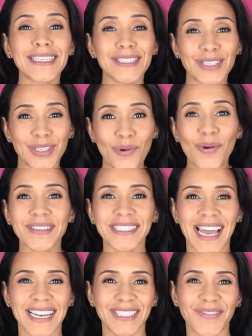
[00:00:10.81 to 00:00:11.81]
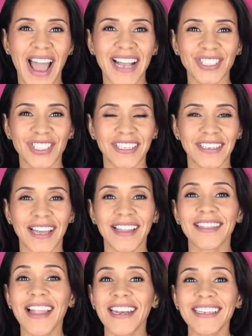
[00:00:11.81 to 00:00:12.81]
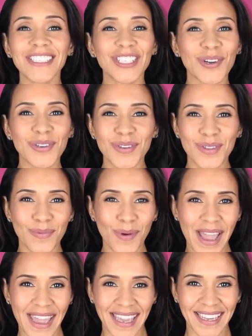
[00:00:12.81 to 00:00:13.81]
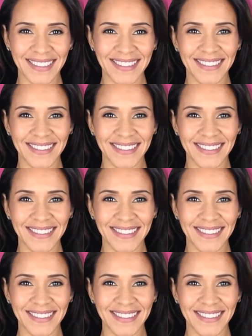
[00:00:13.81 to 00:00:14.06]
is your satisfaction. Let us show you the way.